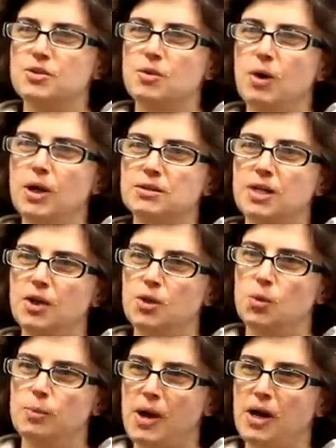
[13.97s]
So I'll tell
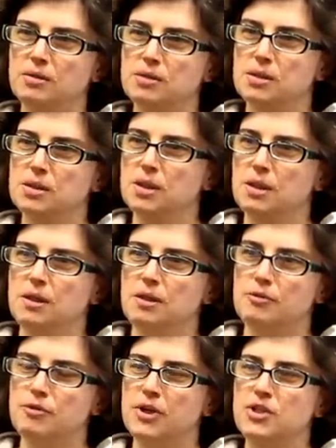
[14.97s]
you about
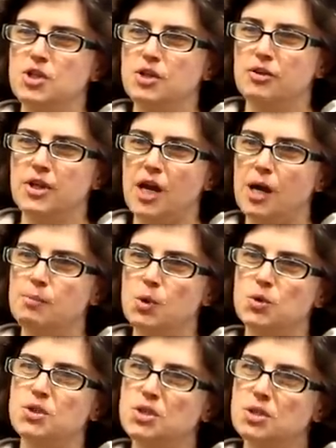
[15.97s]
the frontier that I'm
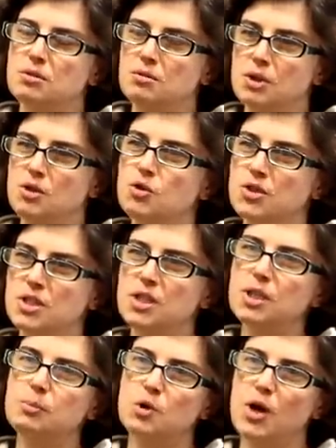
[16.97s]
most interested
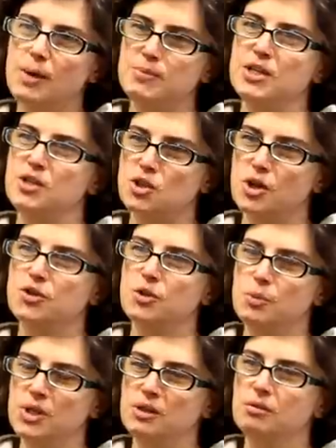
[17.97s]
in, and perhaps that has
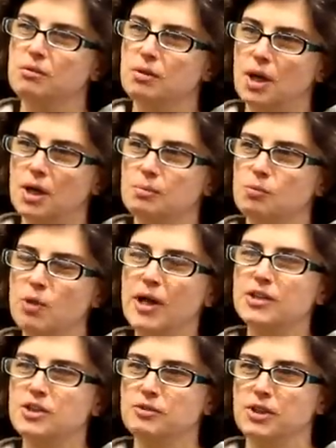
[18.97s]
also been
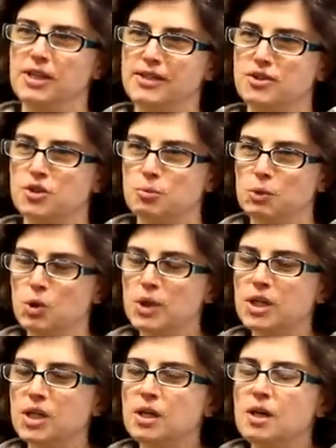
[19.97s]
relatively less
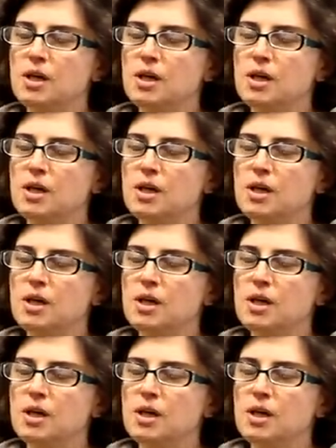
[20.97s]
explored.